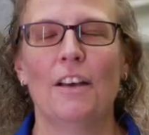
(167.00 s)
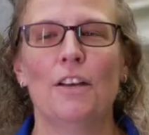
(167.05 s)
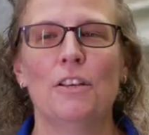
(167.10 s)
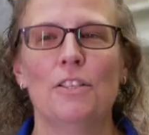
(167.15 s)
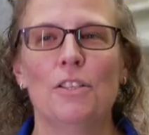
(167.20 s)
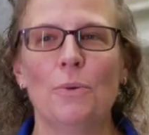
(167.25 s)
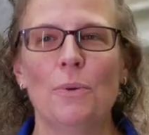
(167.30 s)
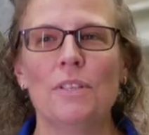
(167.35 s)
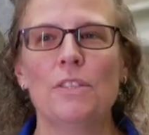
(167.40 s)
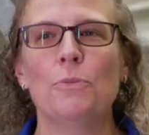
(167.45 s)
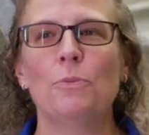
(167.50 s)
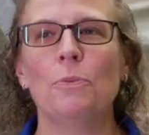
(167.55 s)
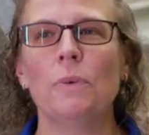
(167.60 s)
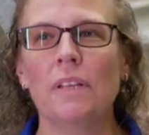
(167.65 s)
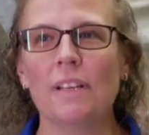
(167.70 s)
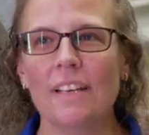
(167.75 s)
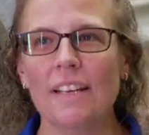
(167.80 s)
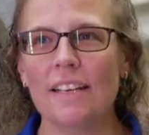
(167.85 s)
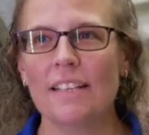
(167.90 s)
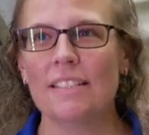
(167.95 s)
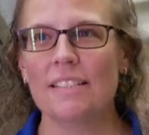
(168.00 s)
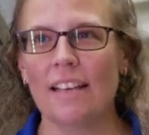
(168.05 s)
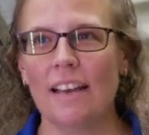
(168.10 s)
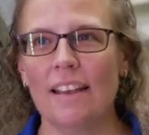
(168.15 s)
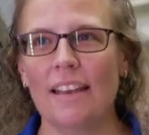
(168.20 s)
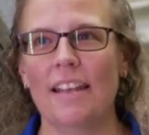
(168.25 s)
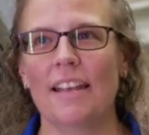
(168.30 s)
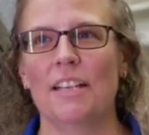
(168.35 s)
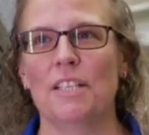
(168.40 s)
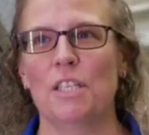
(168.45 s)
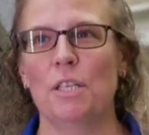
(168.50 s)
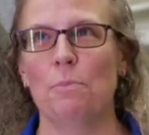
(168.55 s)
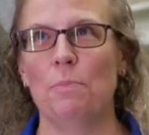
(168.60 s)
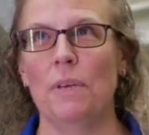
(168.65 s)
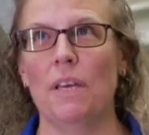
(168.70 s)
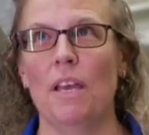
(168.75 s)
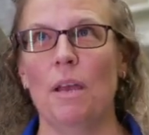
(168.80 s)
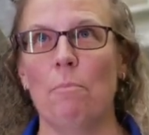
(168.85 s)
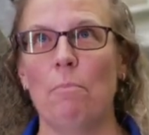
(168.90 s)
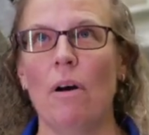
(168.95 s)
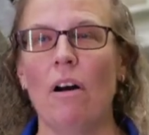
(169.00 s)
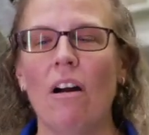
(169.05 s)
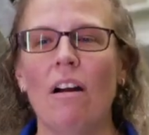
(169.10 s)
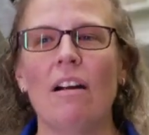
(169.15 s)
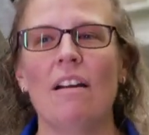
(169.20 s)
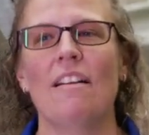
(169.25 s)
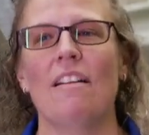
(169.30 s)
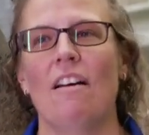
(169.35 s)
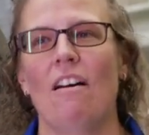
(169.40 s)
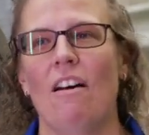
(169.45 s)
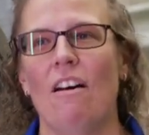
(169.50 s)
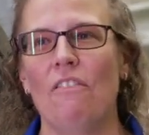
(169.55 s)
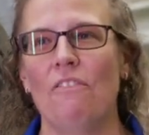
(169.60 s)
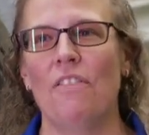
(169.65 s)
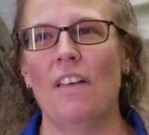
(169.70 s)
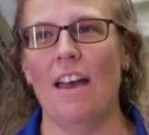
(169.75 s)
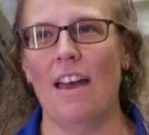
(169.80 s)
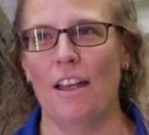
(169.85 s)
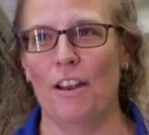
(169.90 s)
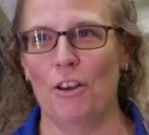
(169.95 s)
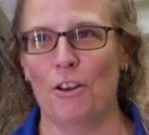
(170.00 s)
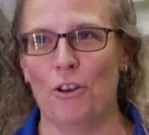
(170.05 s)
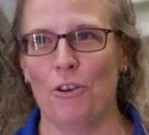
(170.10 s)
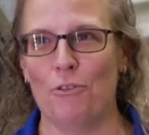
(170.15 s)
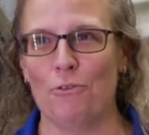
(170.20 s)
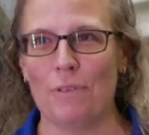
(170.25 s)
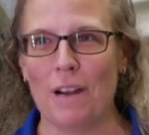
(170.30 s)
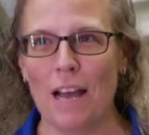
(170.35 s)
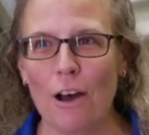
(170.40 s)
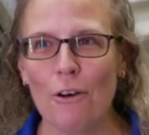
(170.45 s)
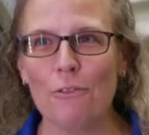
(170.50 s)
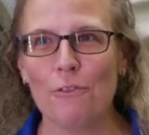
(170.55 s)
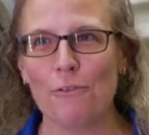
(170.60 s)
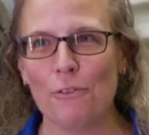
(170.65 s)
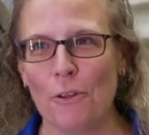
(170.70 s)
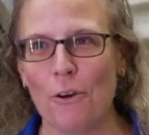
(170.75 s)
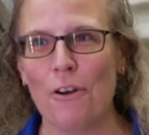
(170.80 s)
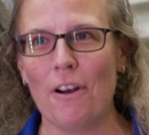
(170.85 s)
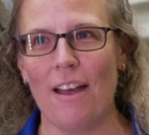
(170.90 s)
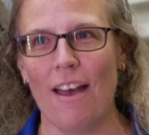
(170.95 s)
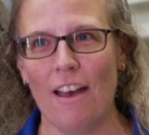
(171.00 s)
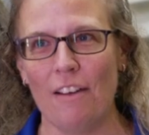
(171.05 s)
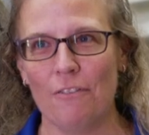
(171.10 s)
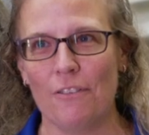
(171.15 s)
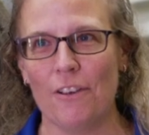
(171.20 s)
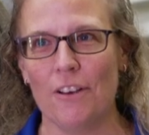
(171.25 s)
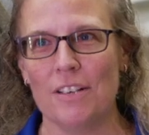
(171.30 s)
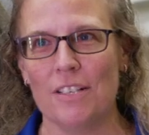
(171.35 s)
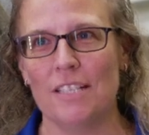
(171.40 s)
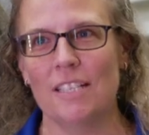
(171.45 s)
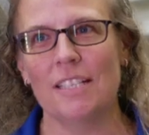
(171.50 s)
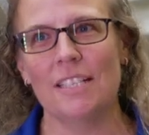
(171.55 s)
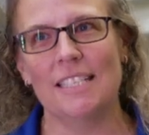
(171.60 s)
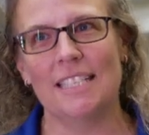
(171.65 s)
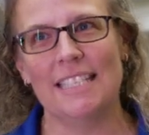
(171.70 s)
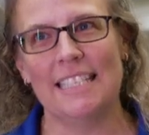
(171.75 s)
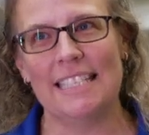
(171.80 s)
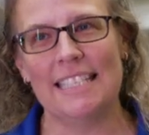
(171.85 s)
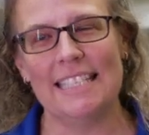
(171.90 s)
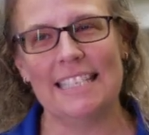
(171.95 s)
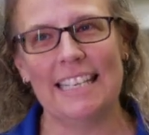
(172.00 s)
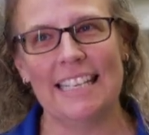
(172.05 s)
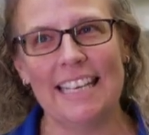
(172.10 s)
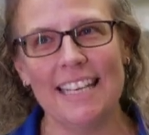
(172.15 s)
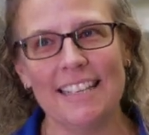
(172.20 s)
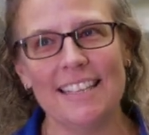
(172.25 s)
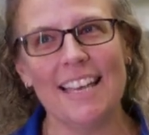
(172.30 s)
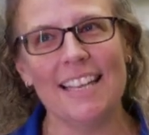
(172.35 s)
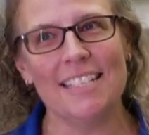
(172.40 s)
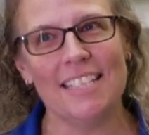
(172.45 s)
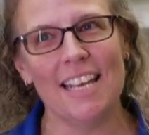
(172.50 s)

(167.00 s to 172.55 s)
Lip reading: So it's really exciting to be part of that ground floor effort to get that